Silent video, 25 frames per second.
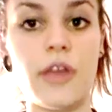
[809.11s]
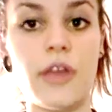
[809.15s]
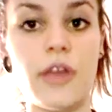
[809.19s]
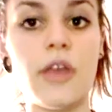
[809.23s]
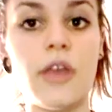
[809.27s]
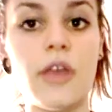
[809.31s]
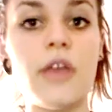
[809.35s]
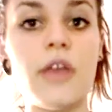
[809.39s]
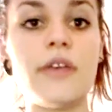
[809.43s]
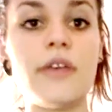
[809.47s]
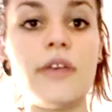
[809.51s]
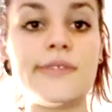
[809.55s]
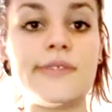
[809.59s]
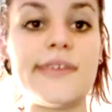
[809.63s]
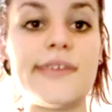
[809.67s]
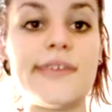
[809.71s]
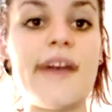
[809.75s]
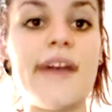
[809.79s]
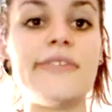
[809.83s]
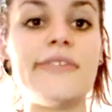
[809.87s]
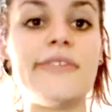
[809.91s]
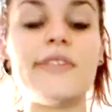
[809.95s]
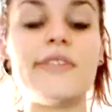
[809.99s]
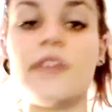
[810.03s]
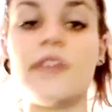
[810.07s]
set in
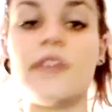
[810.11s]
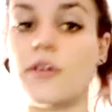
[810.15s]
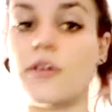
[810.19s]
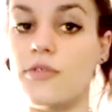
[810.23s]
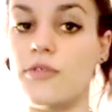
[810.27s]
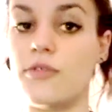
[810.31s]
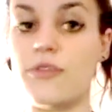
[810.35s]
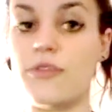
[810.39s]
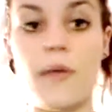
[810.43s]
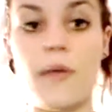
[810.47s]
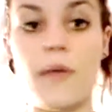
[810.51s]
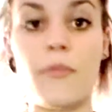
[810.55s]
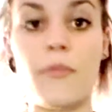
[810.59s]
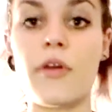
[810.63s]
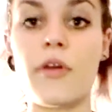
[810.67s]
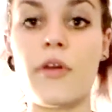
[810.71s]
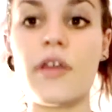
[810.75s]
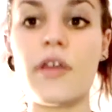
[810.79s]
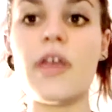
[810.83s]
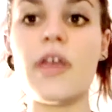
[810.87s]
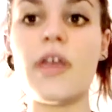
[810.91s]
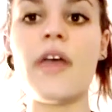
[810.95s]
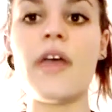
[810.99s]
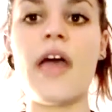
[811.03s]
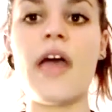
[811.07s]
a contemporary
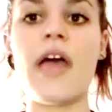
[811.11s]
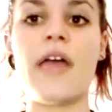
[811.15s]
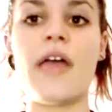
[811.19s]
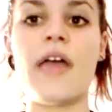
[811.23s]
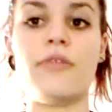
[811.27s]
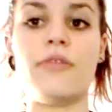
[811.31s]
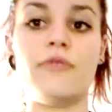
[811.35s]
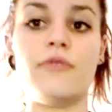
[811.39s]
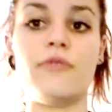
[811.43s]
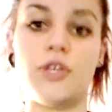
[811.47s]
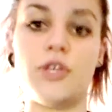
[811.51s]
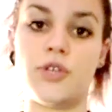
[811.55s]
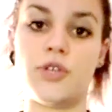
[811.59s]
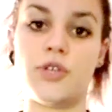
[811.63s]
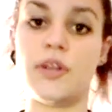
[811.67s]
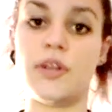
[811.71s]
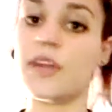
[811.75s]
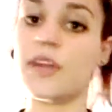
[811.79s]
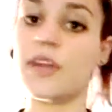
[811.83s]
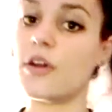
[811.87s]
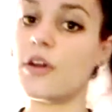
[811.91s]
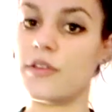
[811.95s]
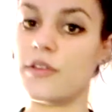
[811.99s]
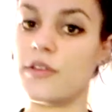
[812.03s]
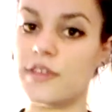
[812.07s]
and visionary
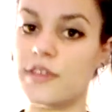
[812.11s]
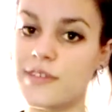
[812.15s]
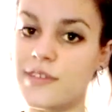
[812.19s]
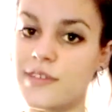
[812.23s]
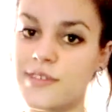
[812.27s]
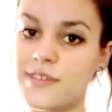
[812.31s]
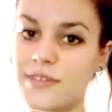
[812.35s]
context.